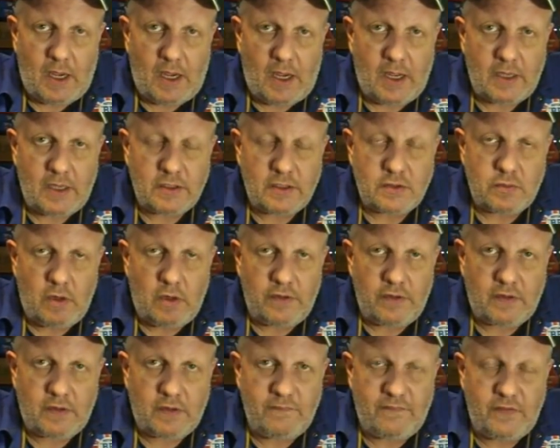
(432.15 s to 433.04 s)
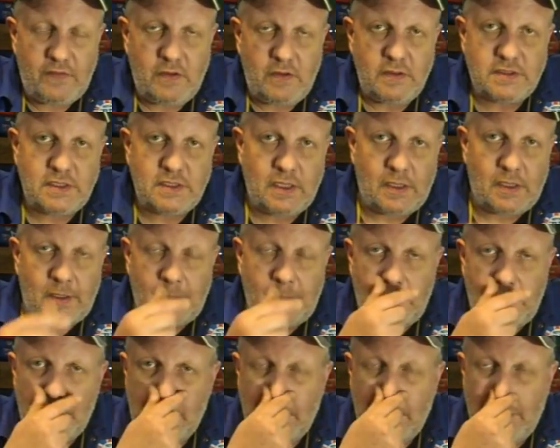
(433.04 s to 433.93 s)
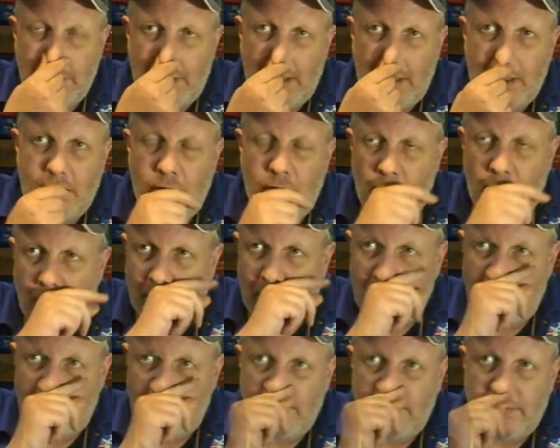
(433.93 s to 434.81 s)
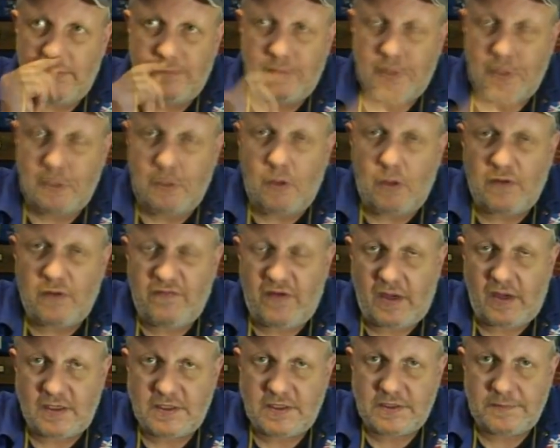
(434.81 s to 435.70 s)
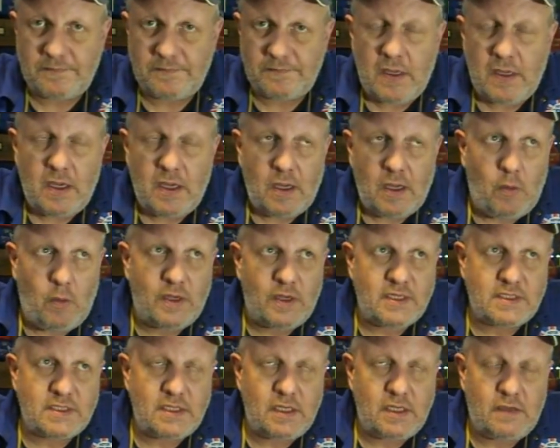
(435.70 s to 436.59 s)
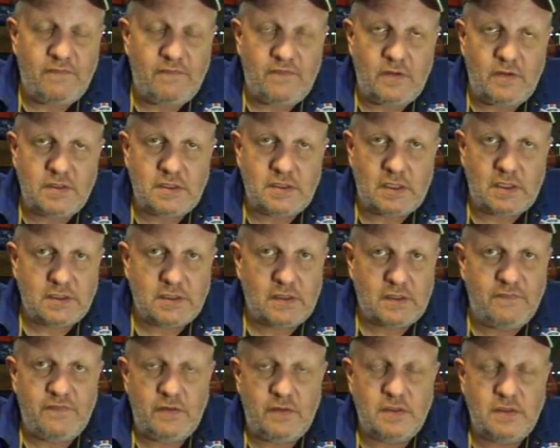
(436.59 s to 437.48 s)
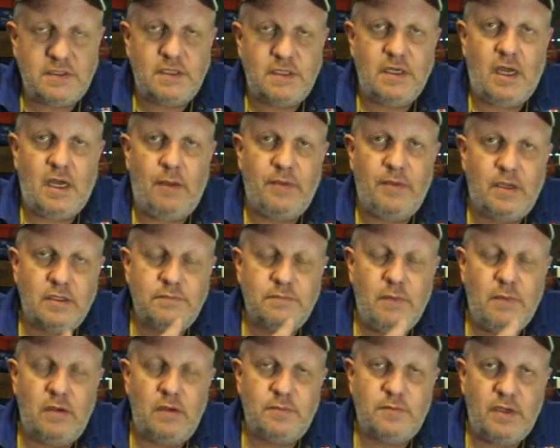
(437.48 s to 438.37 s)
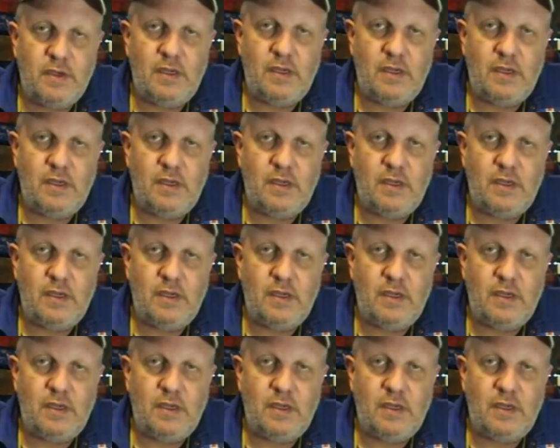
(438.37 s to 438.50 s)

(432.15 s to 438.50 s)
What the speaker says: and rather confusingly they called them Lokfast. And when I say confusing, it's confusing now because most